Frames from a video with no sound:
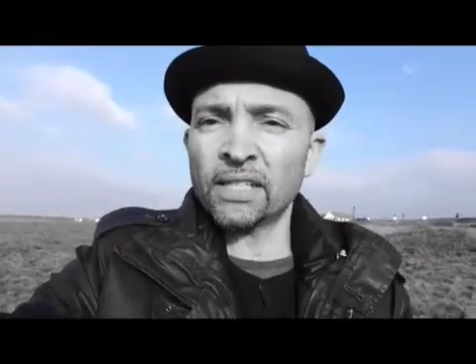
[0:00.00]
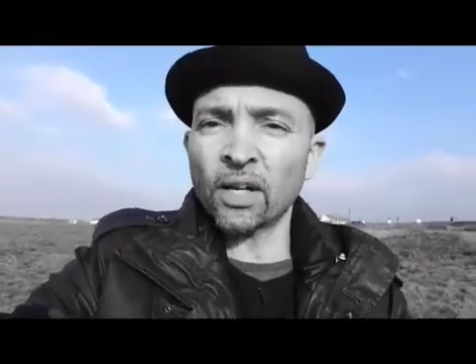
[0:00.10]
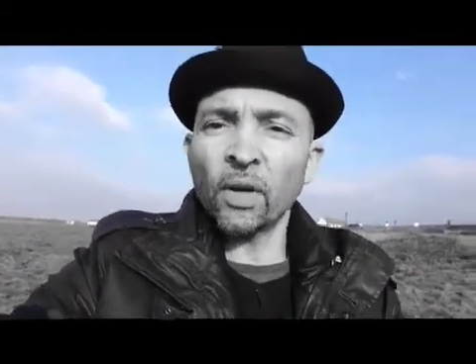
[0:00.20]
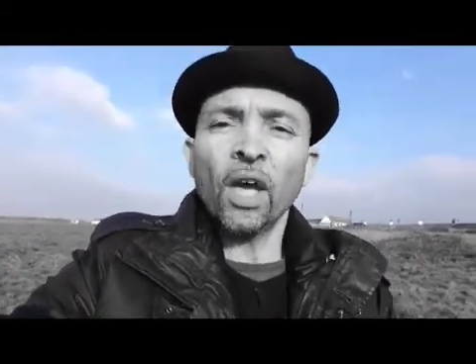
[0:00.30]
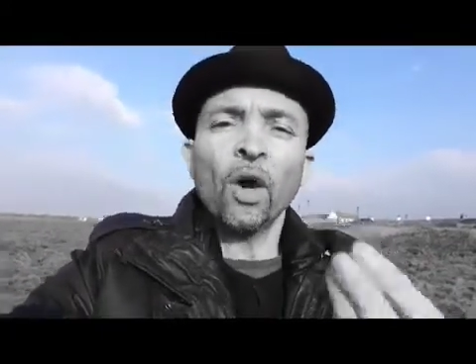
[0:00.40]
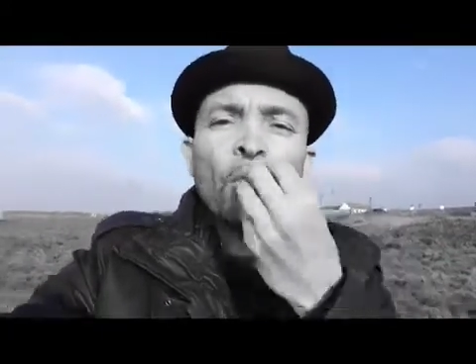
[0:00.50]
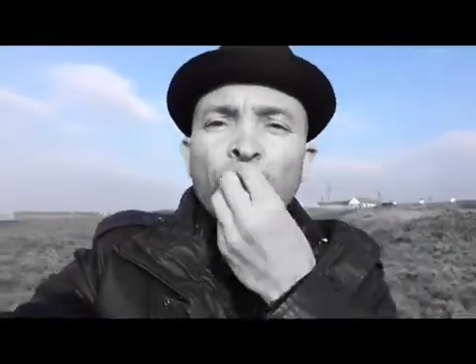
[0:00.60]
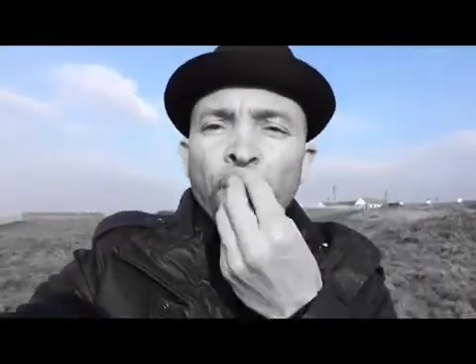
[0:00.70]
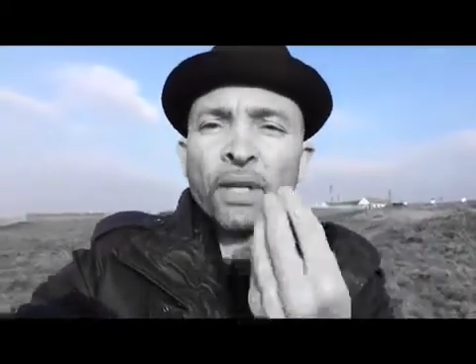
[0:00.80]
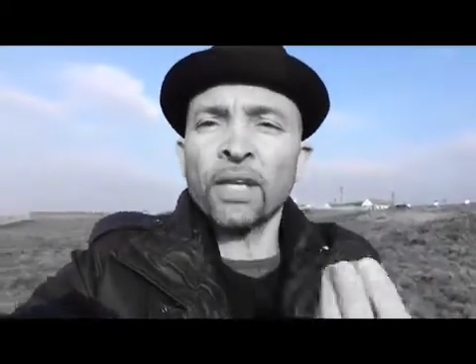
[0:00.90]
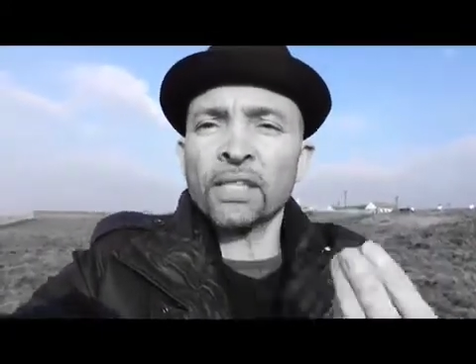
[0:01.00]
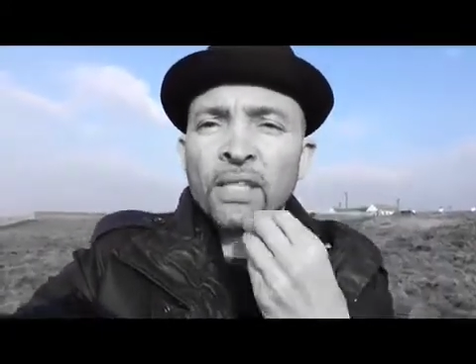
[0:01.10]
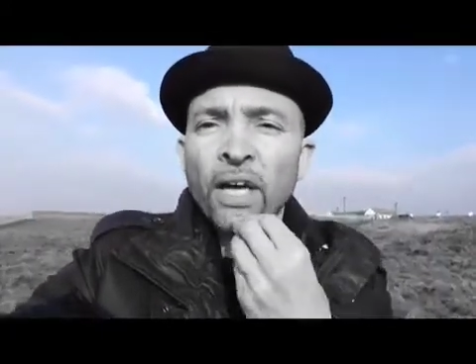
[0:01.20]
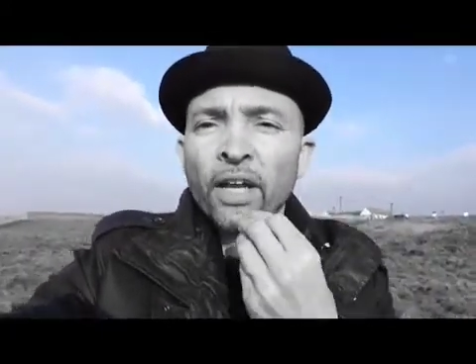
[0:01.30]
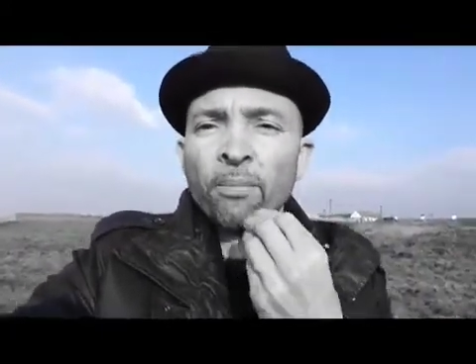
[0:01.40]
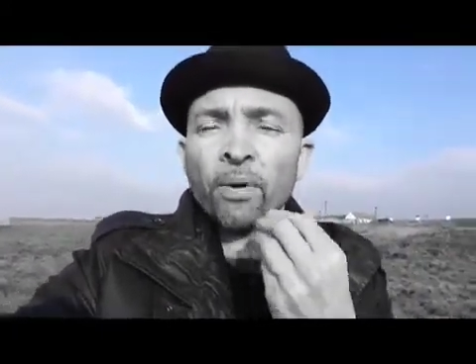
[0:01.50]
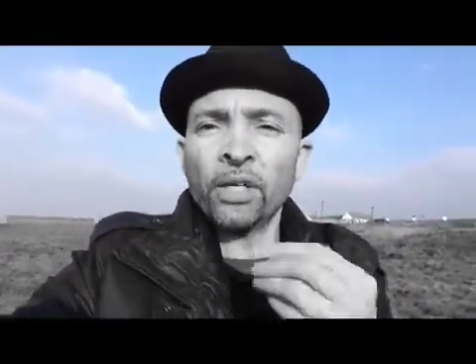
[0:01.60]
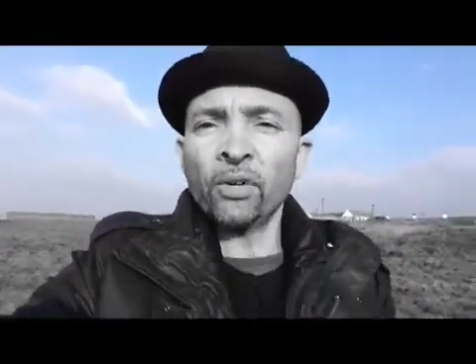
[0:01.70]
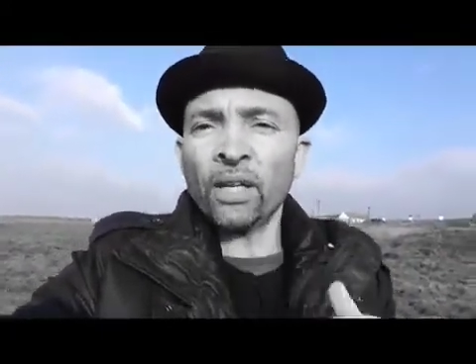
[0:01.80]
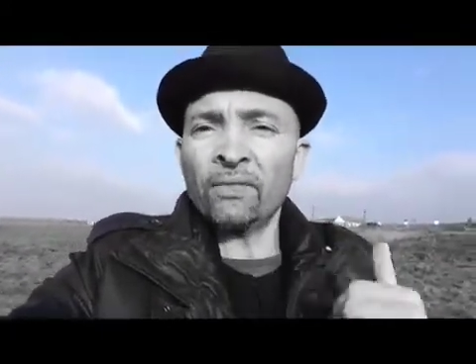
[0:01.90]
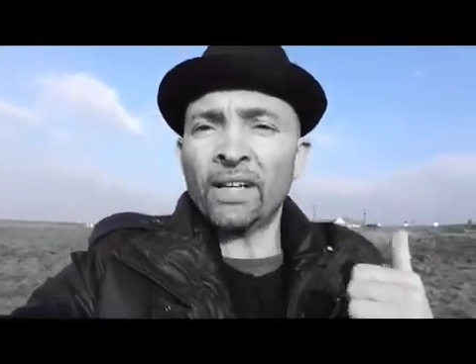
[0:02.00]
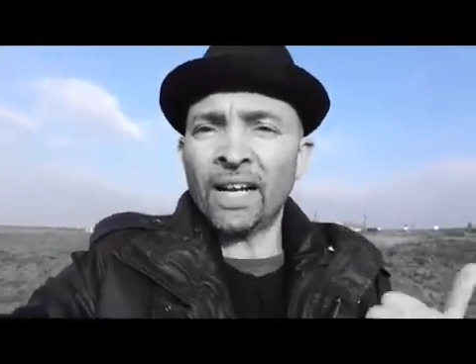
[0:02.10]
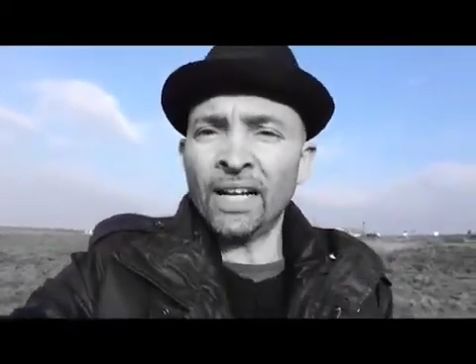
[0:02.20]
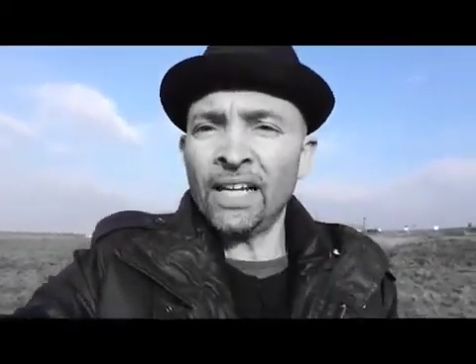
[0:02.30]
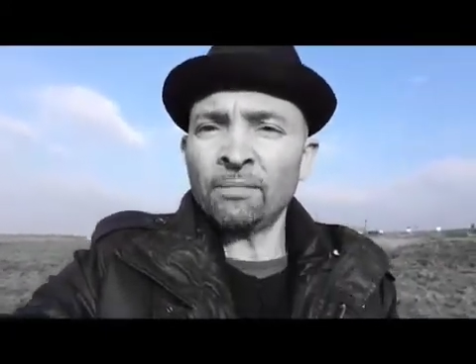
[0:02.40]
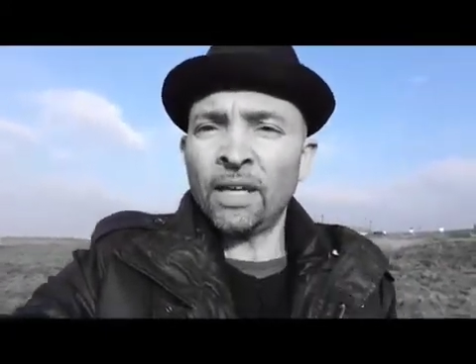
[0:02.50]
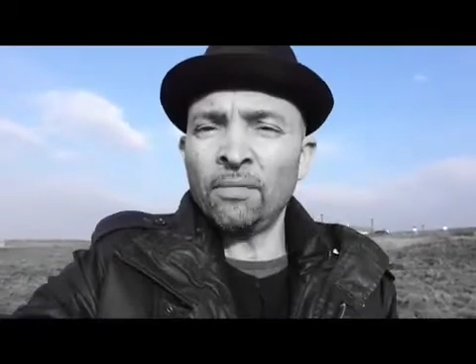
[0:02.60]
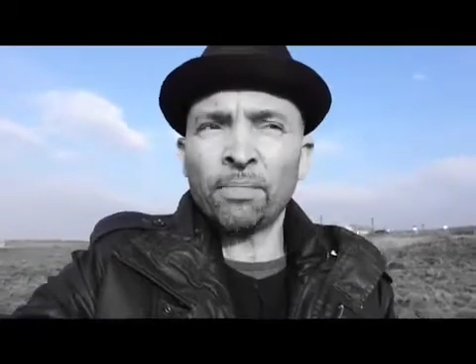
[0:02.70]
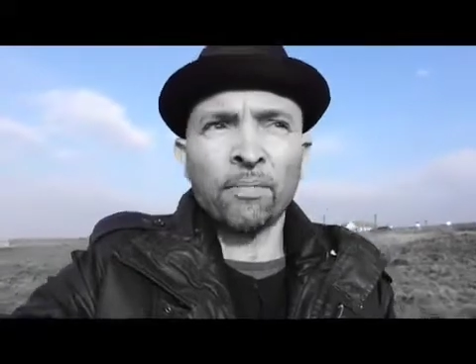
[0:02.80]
So we're putting inside our body not even clean meat,